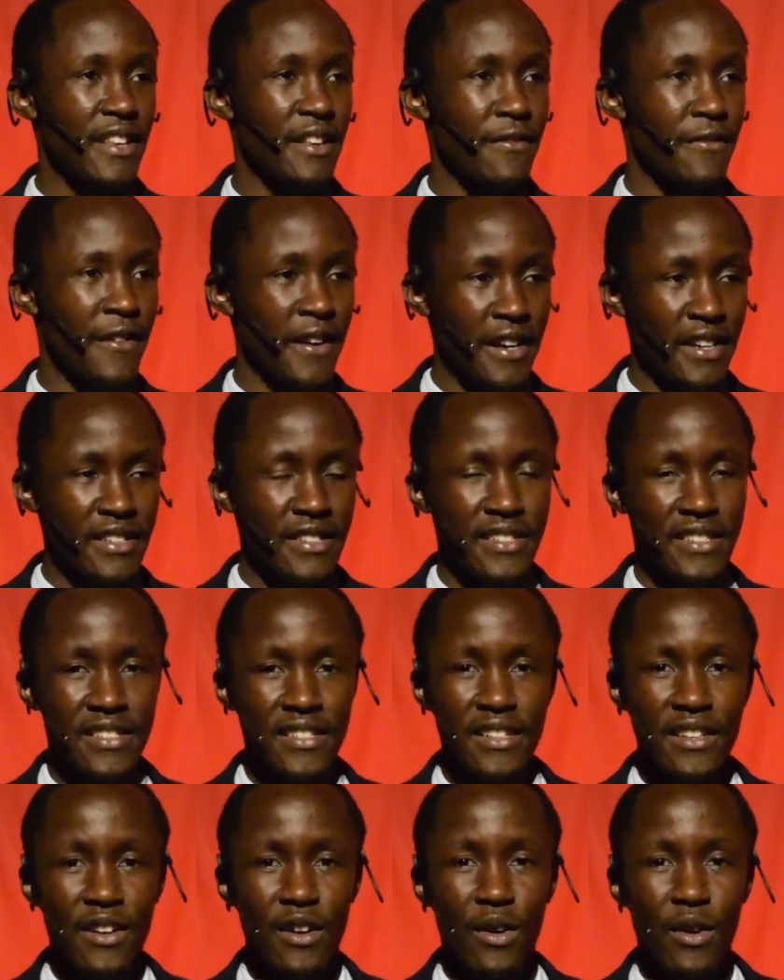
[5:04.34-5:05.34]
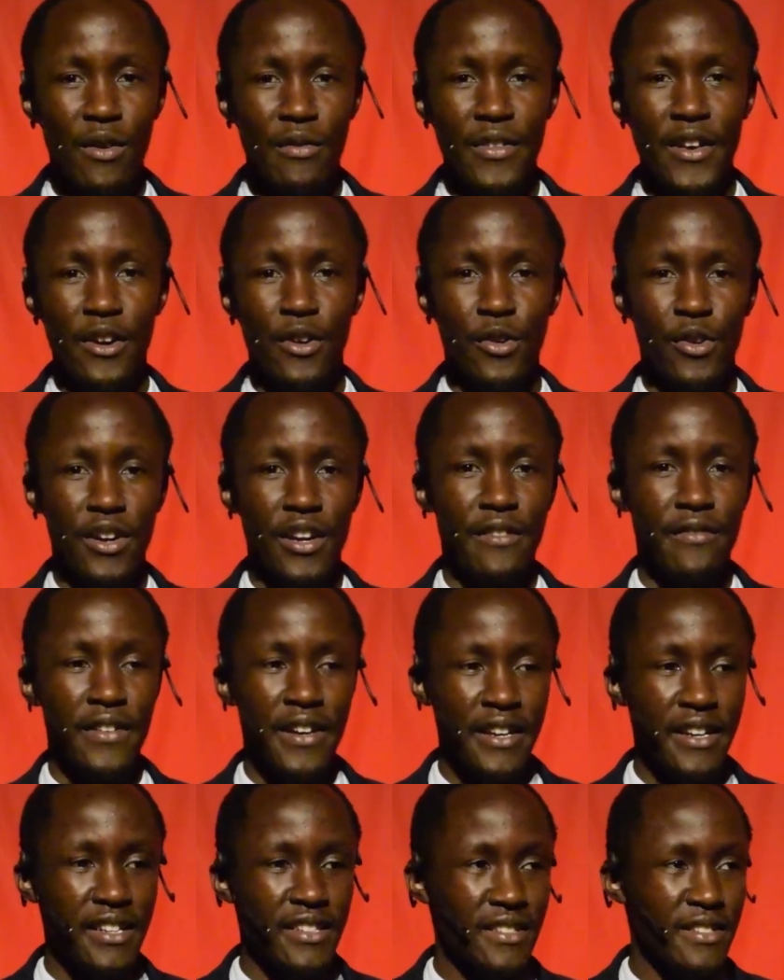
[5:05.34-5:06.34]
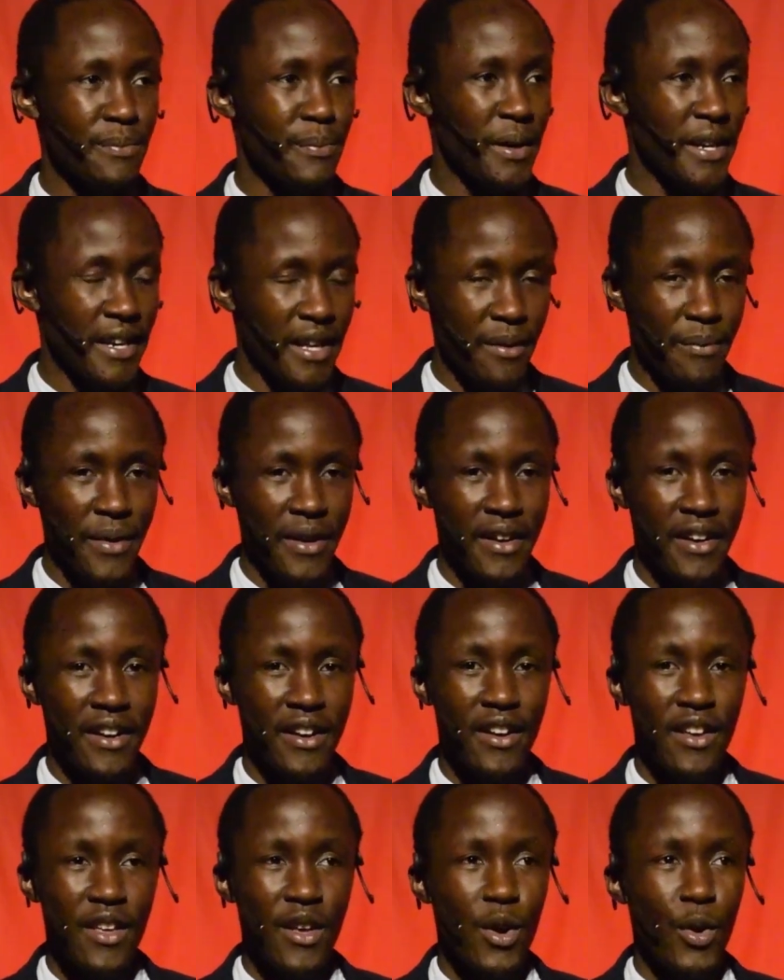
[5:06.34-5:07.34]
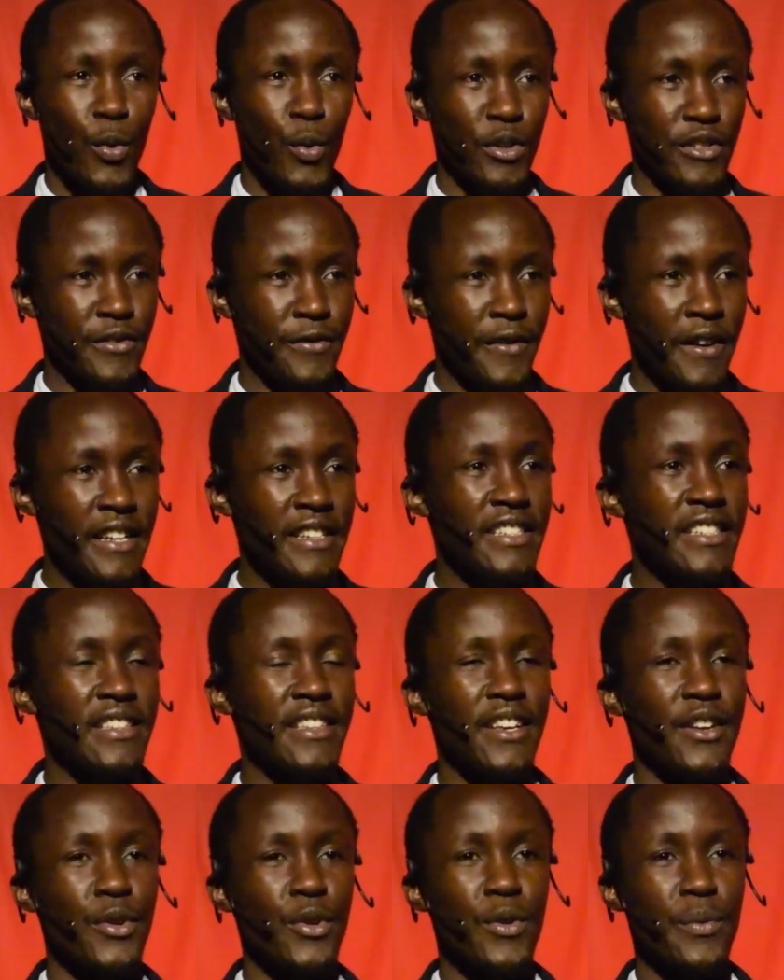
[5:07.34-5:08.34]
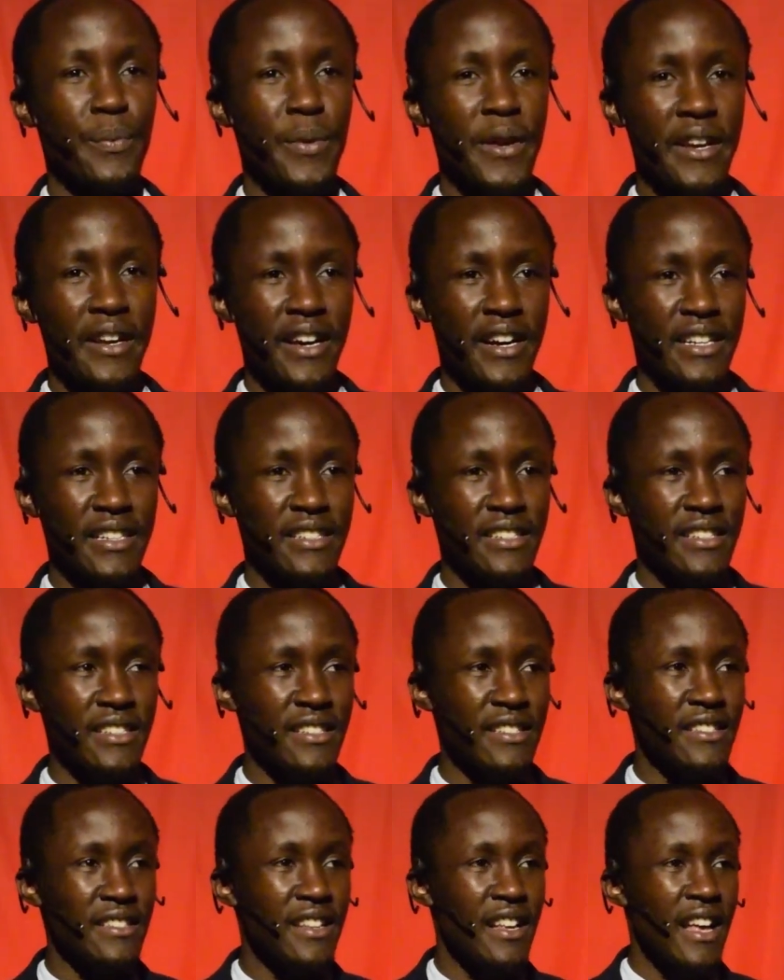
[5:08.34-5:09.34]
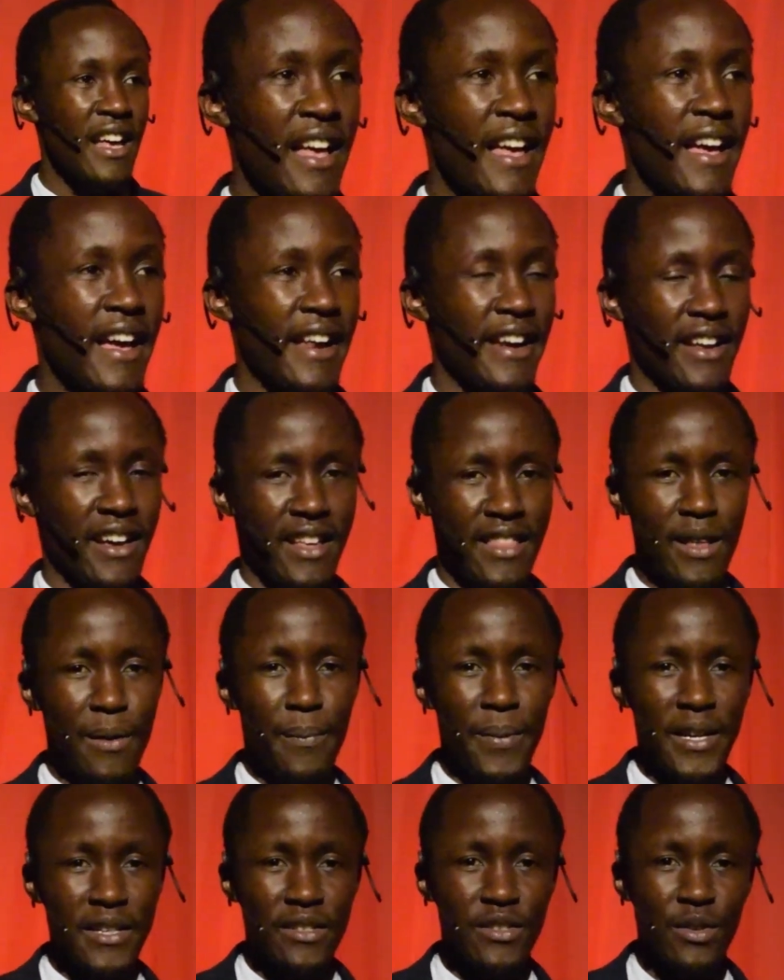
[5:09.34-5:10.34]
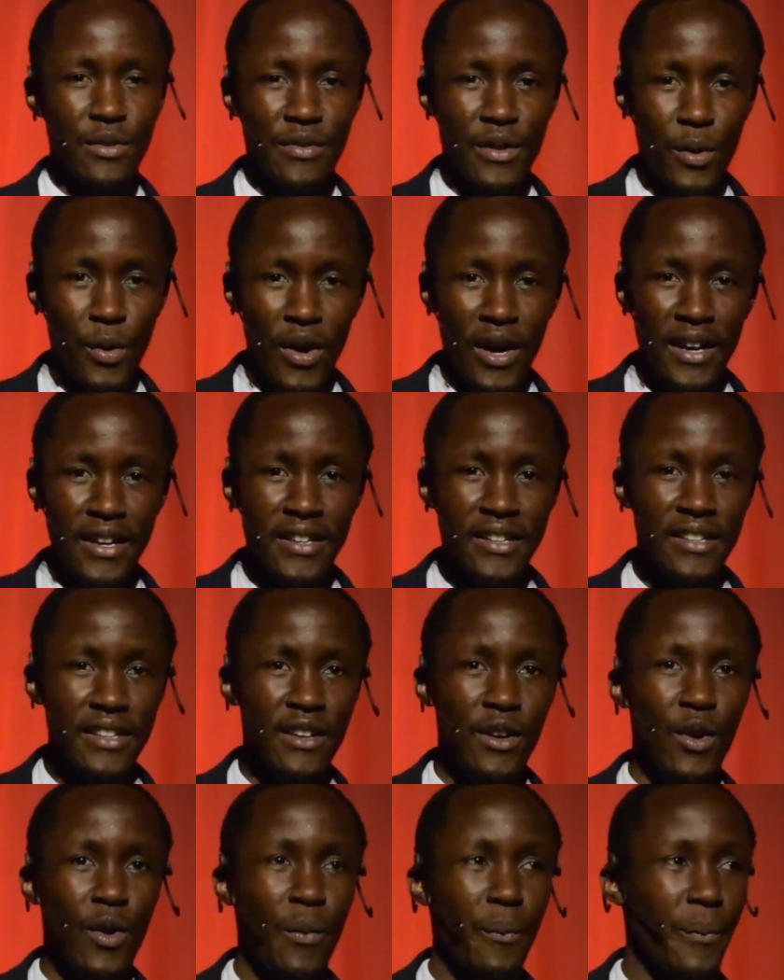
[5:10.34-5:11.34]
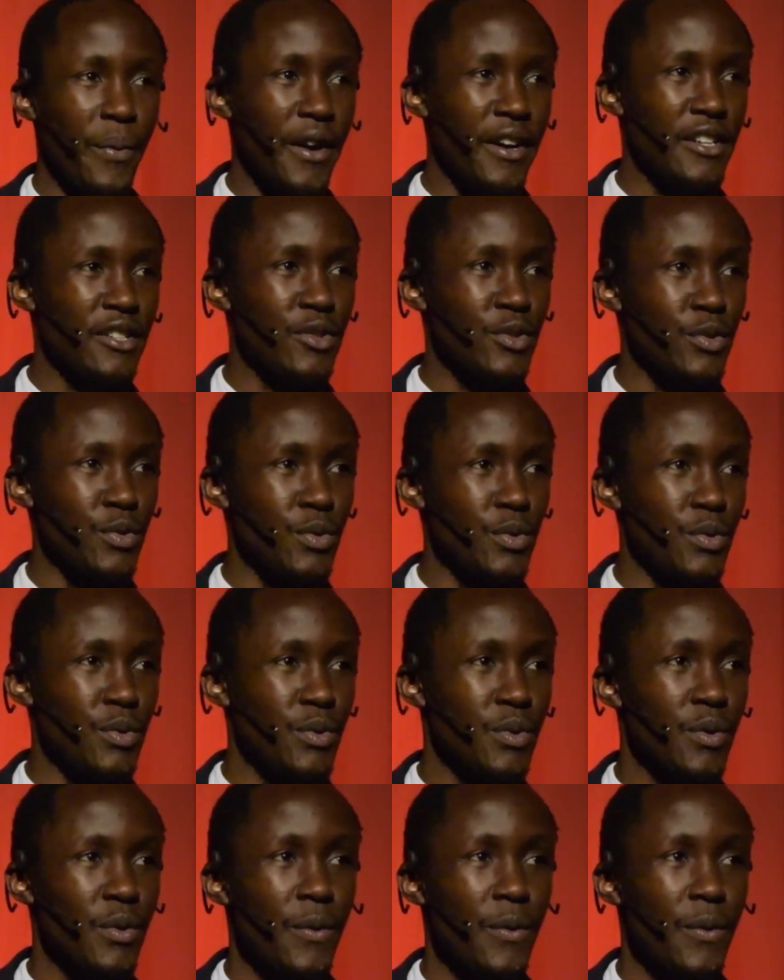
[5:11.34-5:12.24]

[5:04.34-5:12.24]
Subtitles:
effect, pandemic, was felt in the European countries and other parts of the world compared to